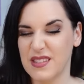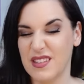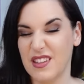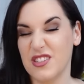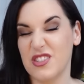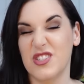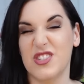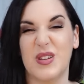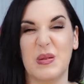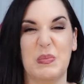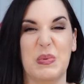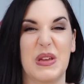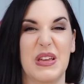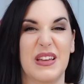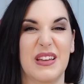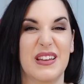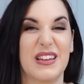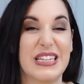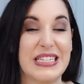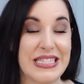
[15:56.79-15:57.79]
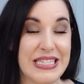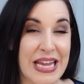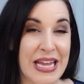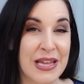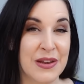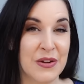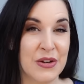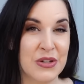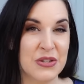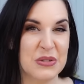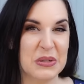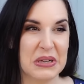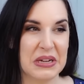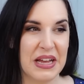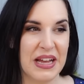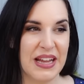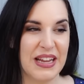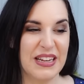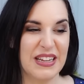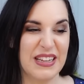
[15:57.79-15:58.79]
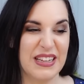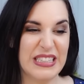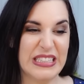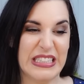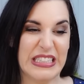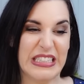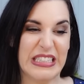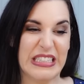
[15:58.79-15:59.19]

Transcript: the shipping containers are kind of...